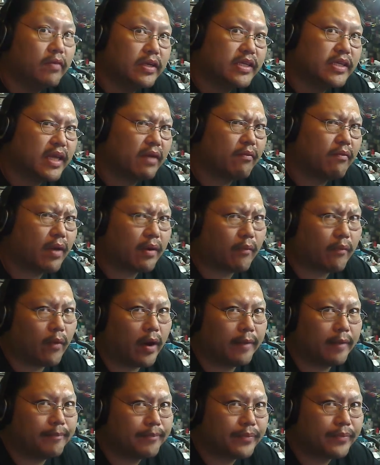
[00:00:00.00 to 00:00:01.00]
we say
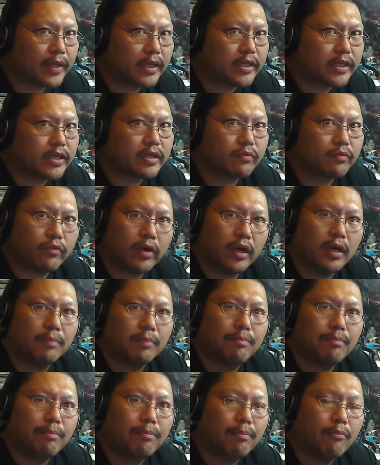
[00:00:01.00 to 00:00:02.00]
1:1,
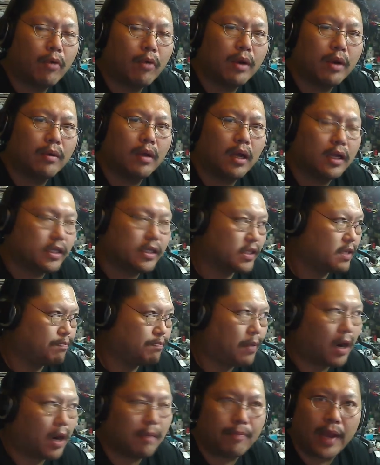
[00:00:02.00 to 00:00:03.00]

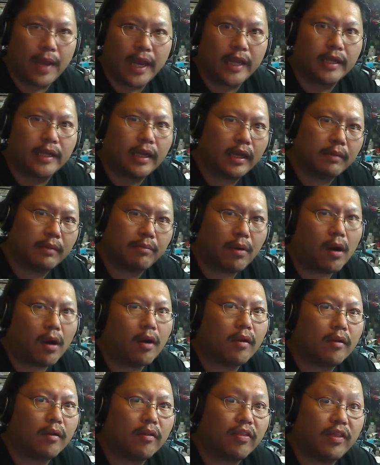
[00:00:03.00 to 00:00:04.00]
it's part paint and part